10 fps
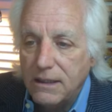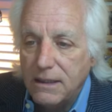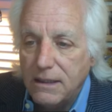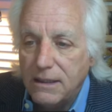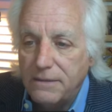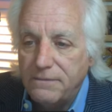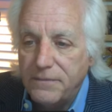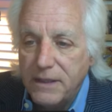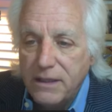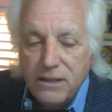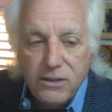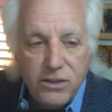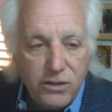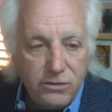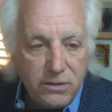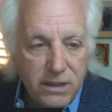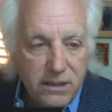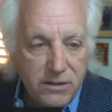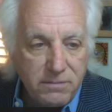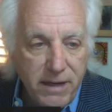Two
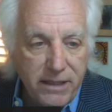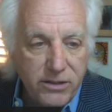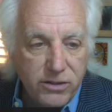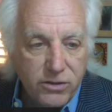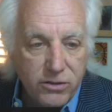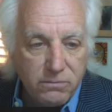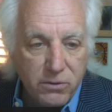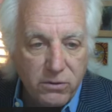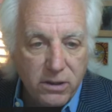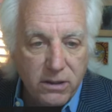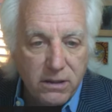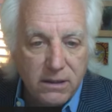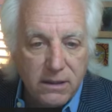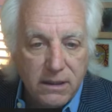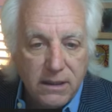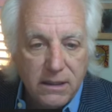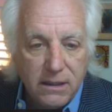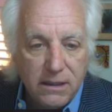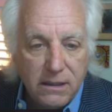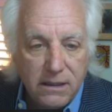is major support.
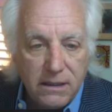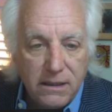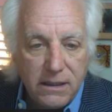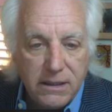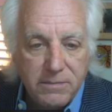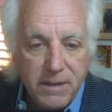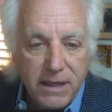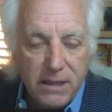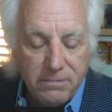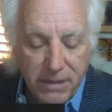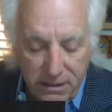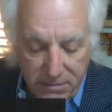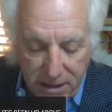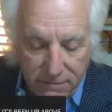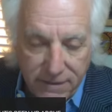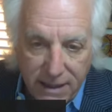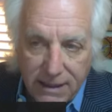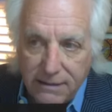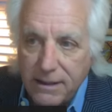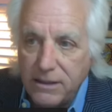It's been up and above. Yeah,
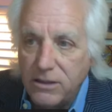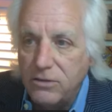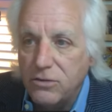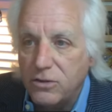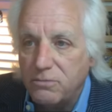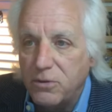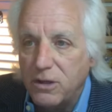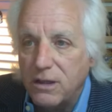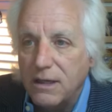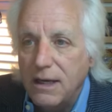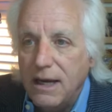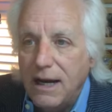I think two is support.